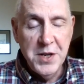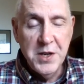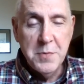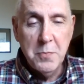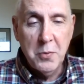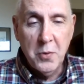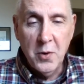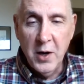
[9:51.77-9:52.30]
It's
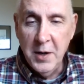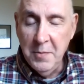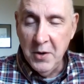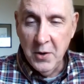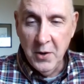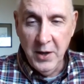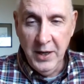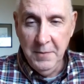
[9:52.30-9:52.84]

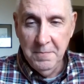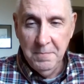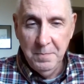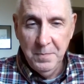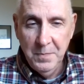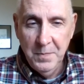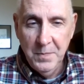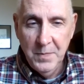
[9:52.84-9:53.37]
primary.
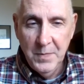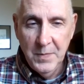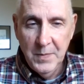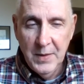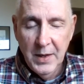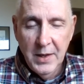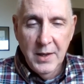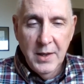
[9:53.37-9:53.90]

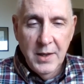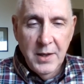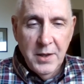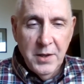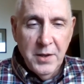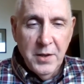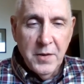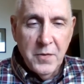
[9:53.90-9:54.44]

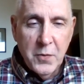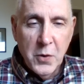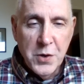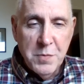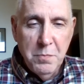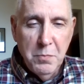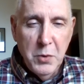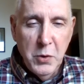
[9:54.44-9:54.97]
The
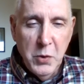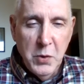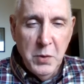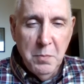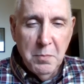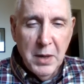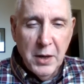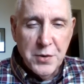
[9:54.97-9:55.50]
first mood
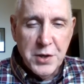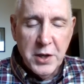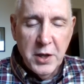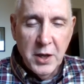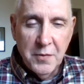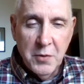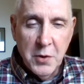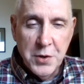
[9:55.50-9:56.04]
Mounce
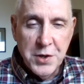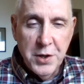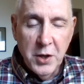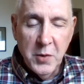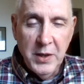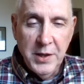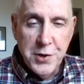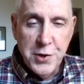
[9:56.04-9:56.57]
covers,
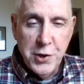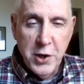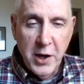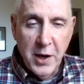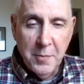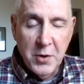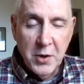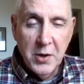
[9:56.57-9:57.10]
though, in this
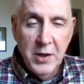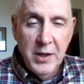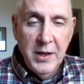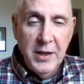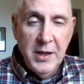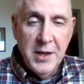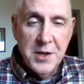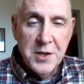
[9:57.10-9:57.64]
chapter
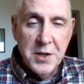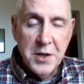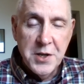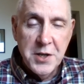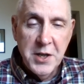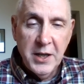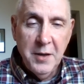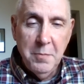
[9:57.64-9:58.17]
is the
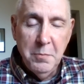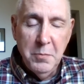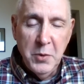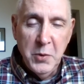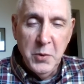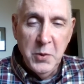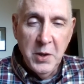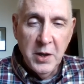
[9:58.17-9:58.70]
second
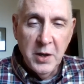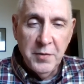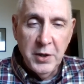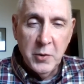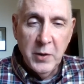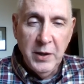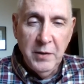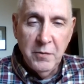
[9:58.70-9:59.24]
mood of the
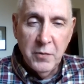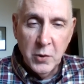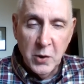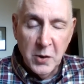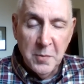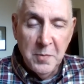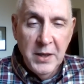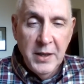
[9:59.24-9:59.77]
Greek verb.